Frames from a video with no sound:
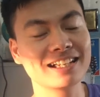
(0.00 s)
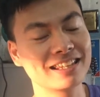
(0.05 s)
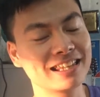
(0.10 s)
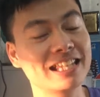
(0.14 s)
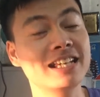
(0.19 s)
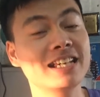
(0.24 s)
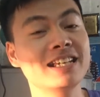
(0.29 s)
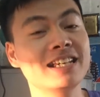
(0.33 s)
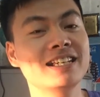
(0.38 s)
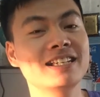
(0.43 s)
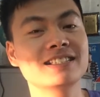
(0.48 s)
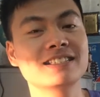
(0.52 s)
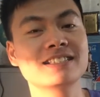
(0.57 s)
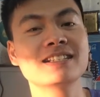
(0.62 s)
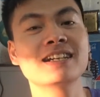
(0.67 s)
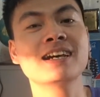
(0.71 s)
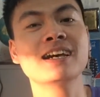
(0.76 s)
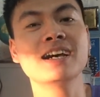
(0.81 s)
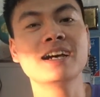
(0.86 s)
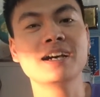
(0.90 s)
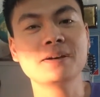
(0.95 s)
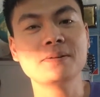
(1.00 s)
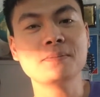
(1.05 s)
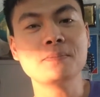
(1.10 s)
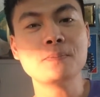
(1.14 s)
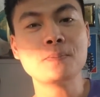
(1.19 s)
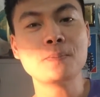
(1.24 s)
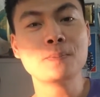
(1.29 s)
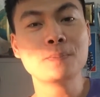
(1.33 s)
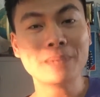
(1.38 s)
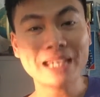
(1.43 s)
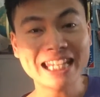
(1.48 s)
This is
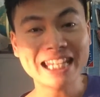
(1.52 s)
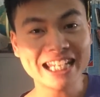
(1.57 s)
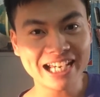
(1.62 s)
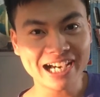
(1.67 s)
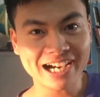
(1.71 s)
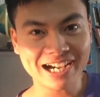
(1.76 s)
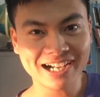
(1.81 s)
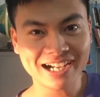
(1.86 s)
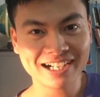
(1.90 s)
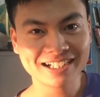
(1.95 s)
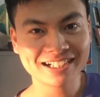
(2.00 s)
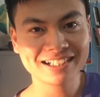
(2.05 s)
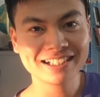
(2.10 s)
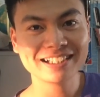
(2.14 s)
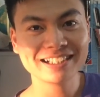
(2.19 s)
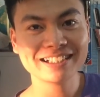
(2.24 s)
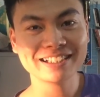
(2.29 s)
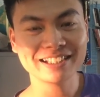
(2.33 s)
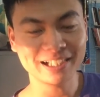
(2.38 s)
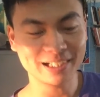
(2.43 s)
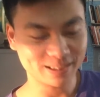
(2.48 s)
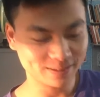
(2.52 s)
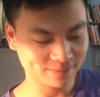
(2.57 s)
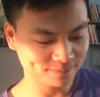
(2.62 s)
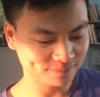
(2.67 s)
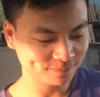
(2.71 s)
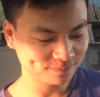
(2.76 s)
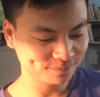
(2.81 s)
media. Yeah.